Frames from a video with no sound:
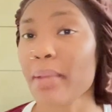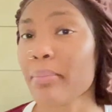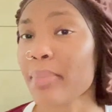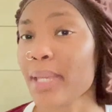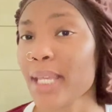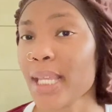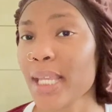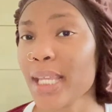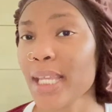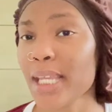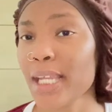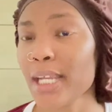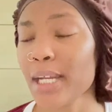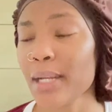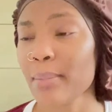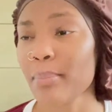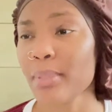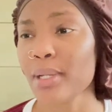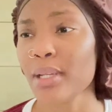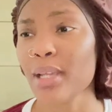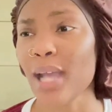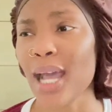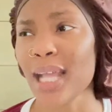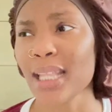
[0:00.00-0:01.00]
be in here,
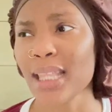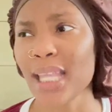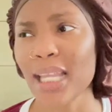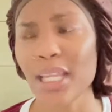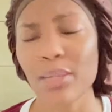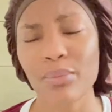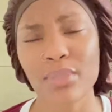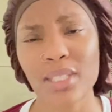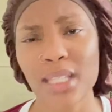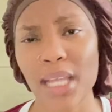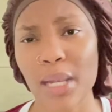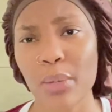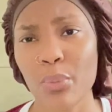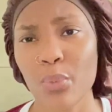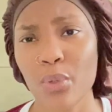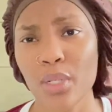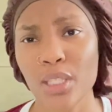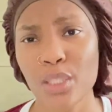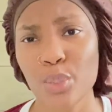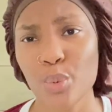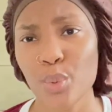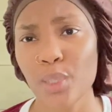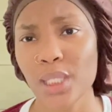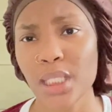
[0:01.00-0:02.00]
but I think it was like
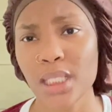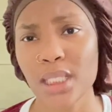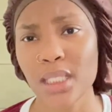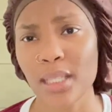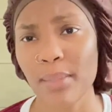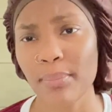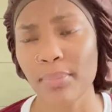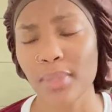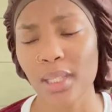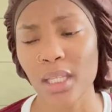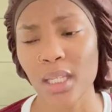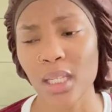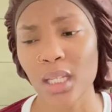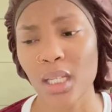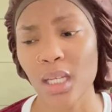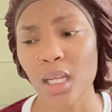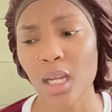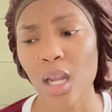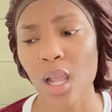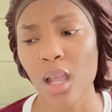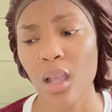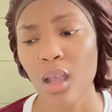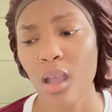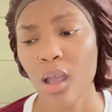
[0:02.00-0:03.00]
120
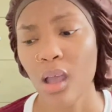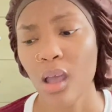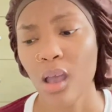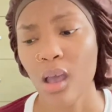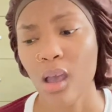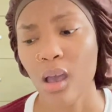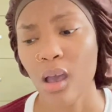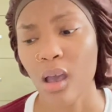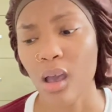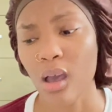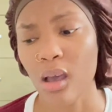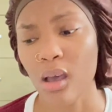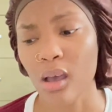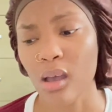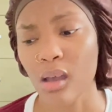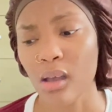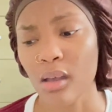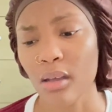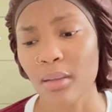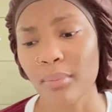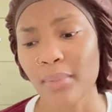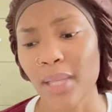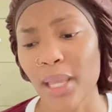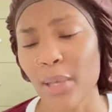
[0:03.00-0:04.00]
something
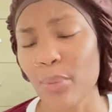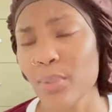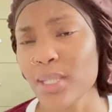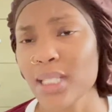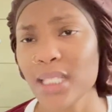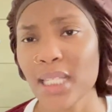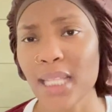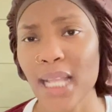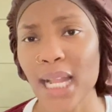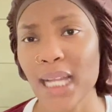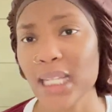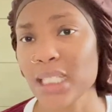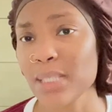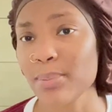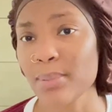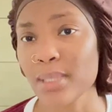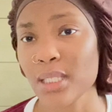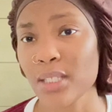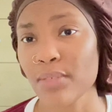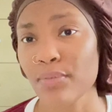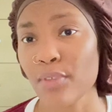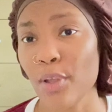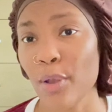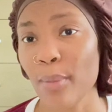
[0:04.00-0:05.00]
um, it wasn't that
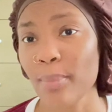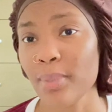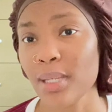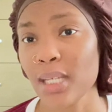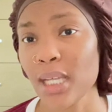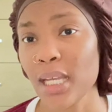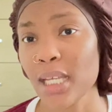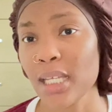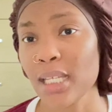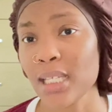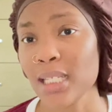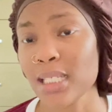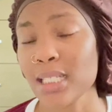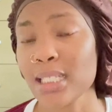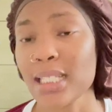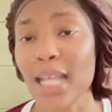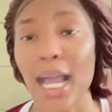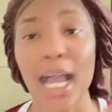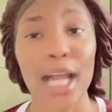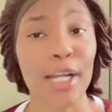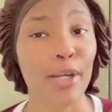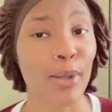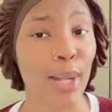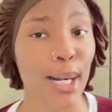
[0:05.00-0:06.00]
expensive though because
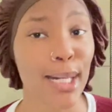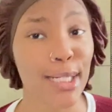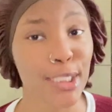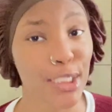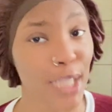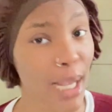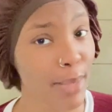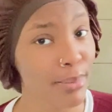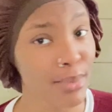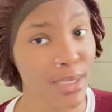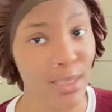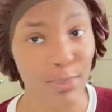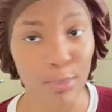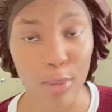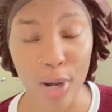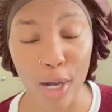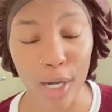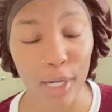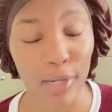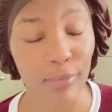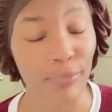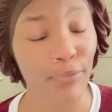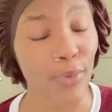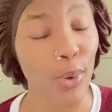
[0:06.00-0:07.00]
I know how to shop
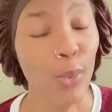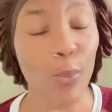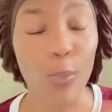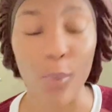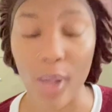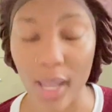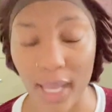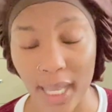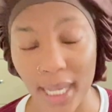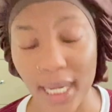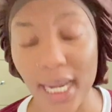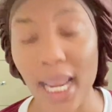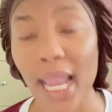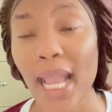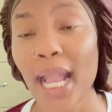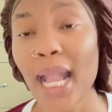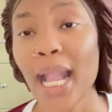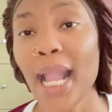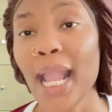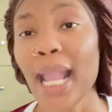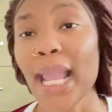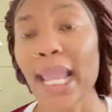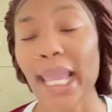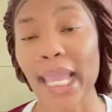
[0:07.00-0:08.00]
smart for one
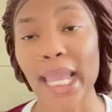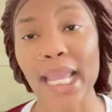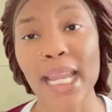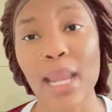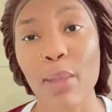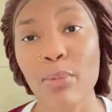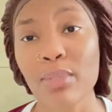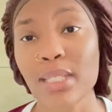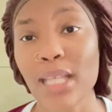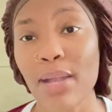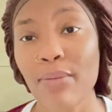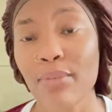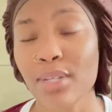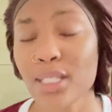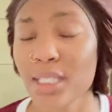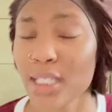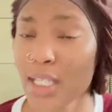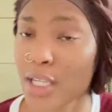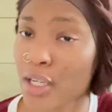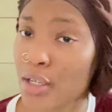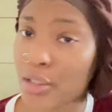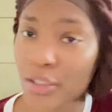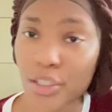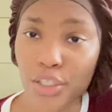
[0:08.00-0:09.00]
and they was having a
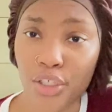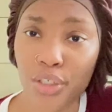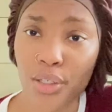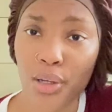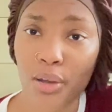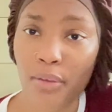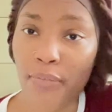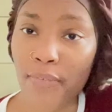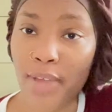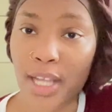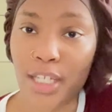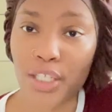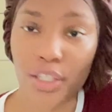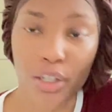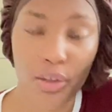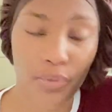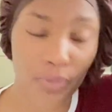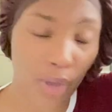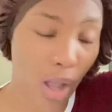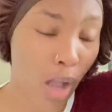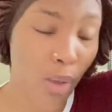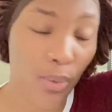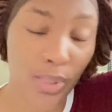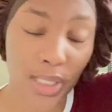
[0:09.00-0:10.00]
sale because you know Fashion
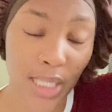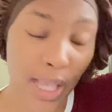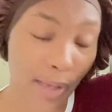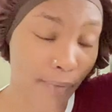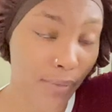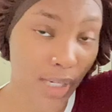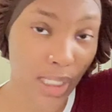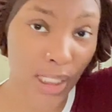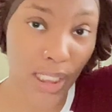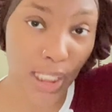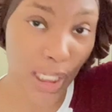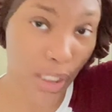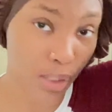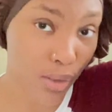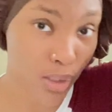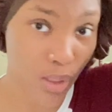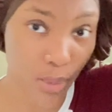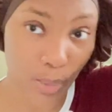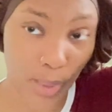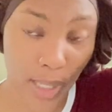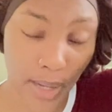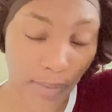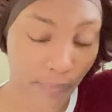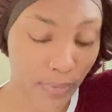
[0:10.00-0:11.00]
Nova always having the sales
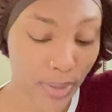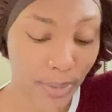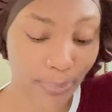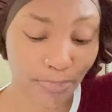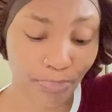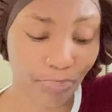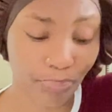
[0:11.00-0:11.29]
or whatever.